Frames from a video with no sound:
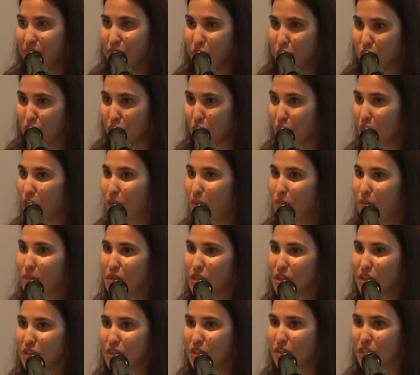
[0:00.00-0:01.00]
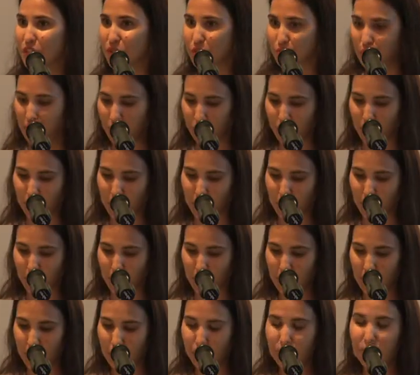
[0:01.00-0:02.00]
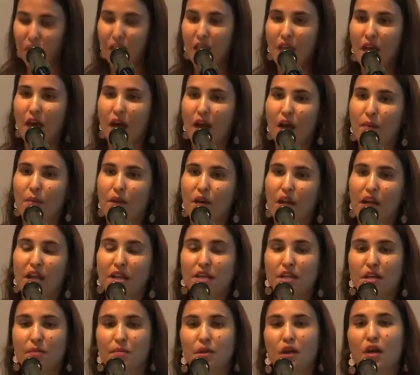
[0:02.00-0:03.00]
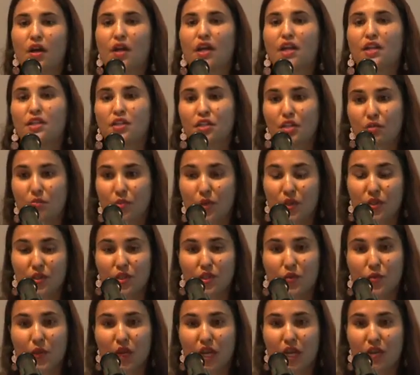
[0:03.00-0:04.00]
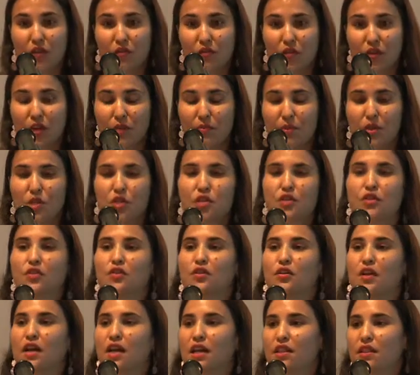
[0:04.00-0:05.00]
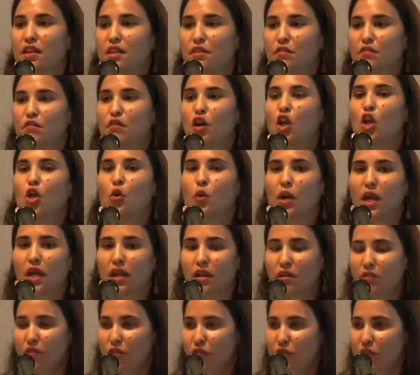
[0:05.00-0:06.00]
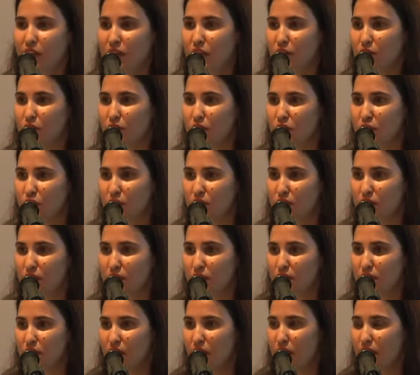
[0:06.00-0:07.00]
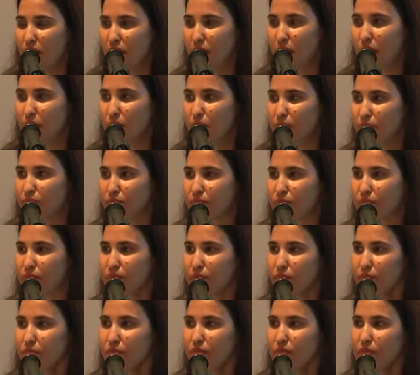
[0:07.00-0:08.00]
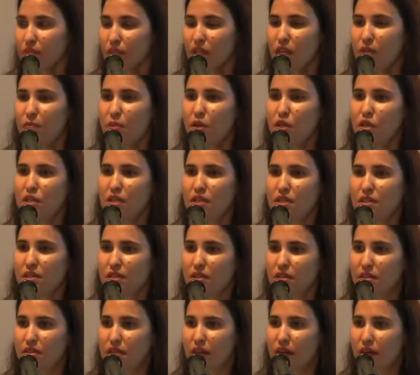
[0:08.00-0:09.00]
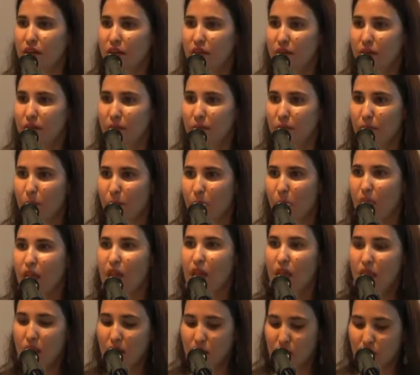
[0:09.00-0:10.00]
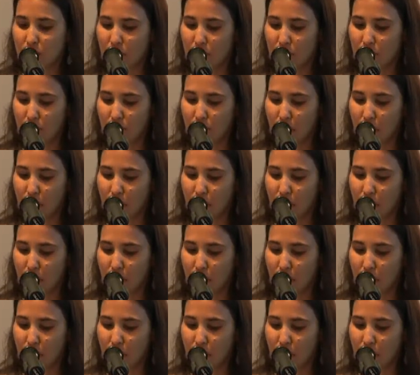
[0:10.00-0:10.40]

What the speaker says: time, which you guys would be familiar with. And I ended up going into the birth suite for an epidural, and then following the fetal distress, a emergency cesarean. So